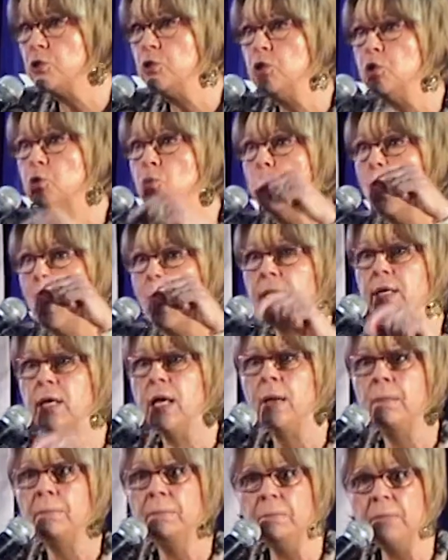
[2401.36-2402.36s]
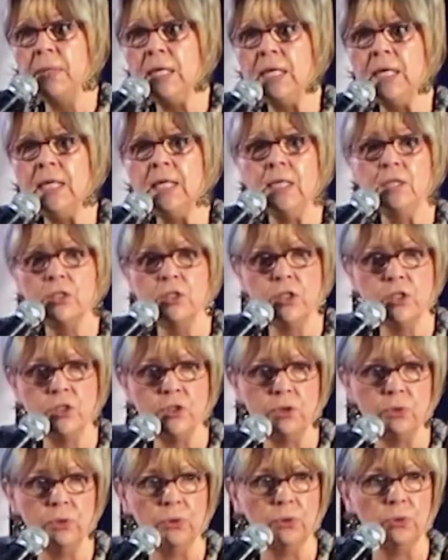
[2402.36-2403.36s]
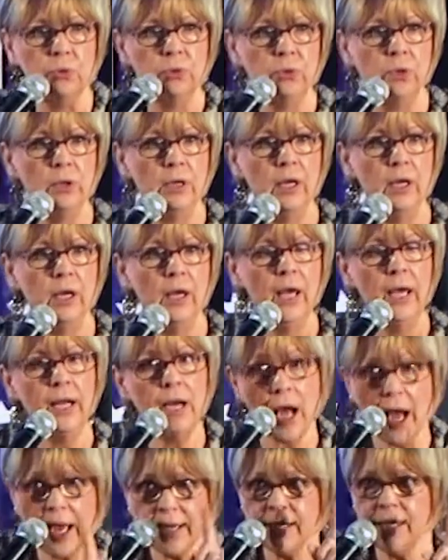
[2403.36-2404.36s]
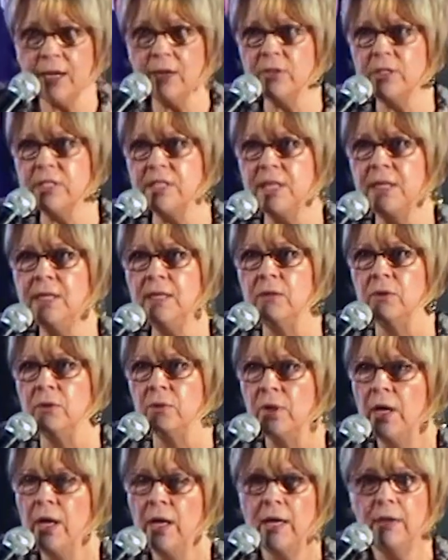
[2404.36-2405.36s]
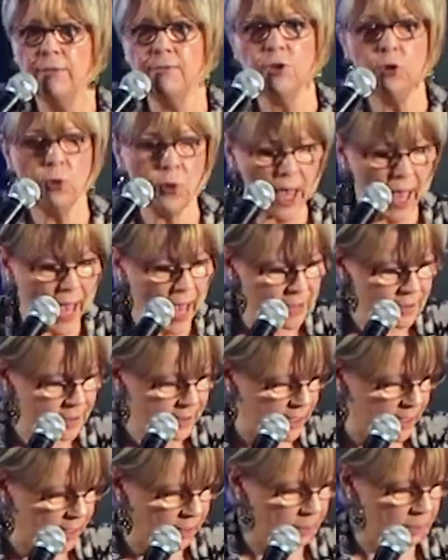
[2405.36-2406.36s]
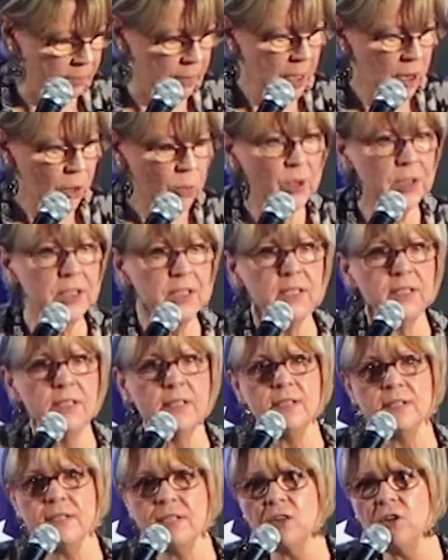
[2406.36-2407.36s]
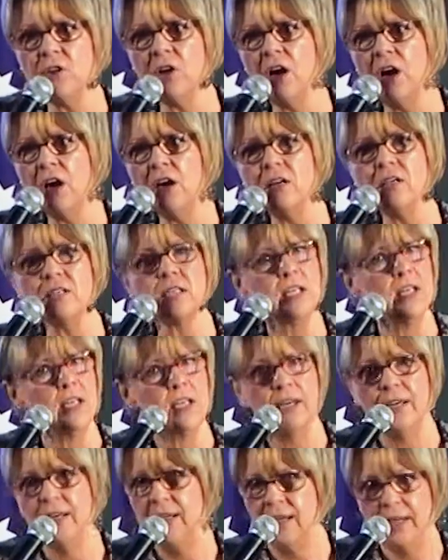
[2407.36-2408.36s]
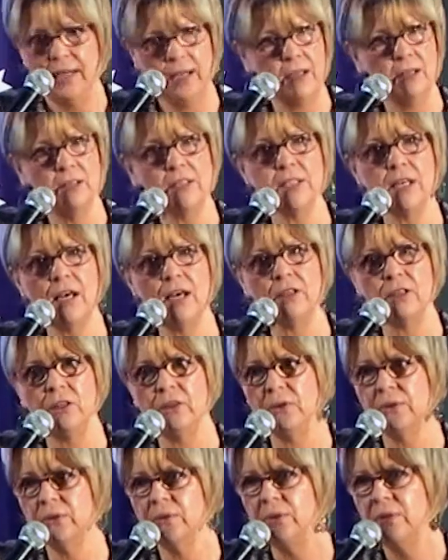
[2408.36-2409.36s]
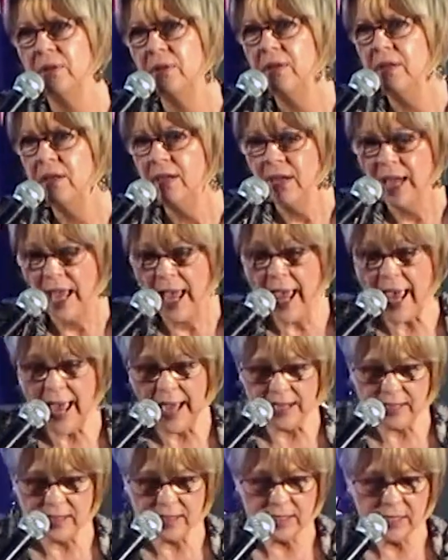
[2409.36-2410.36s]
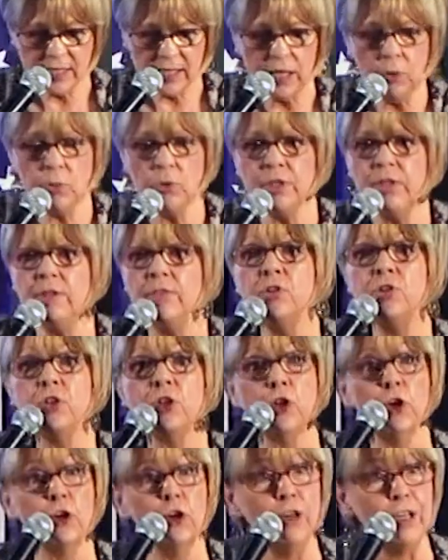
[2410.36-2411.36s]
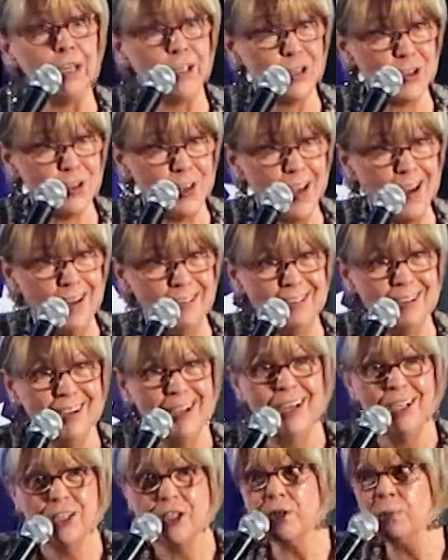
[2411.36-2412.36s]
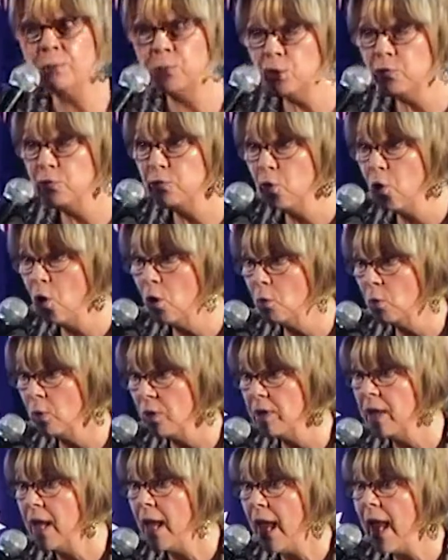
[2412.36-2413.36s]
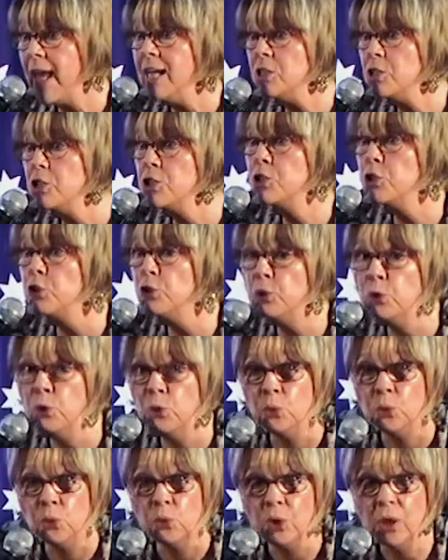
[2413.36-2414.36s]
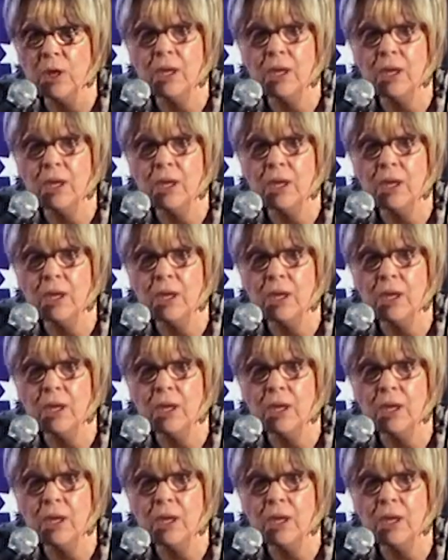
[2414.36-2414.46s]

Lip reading: you want me to do? And I guarantee you, if you ask him with a sincere heart, he'll tell you. And he will give you the courage then to move forward and do.